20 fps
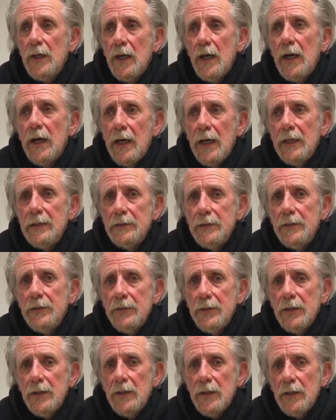
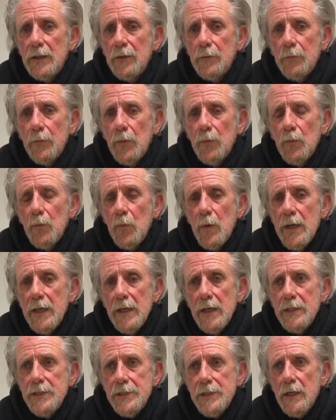And when
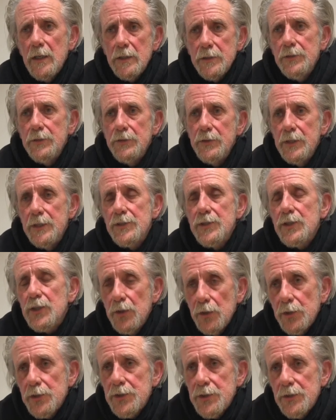I start to
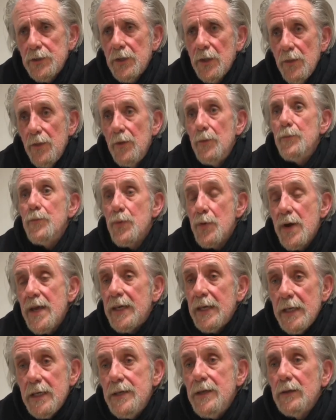discuss the
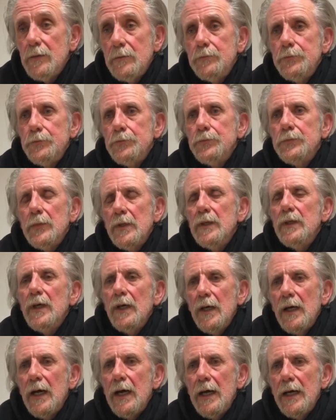breed
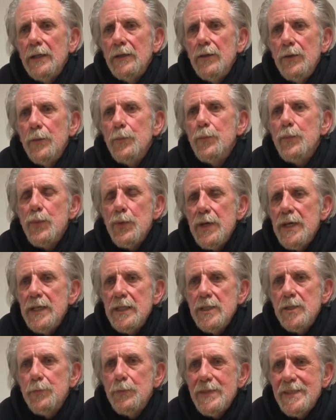and the
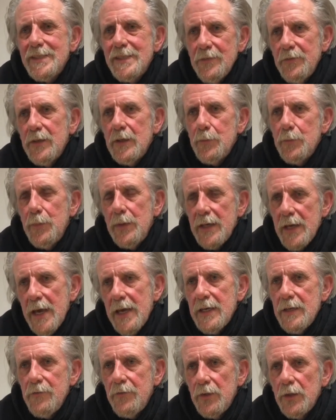breed-specific
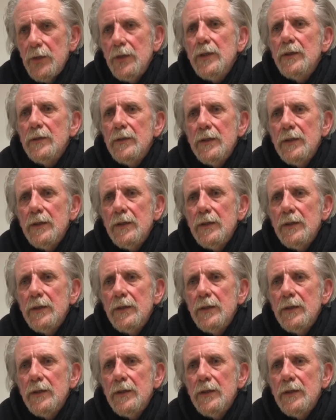behaviour,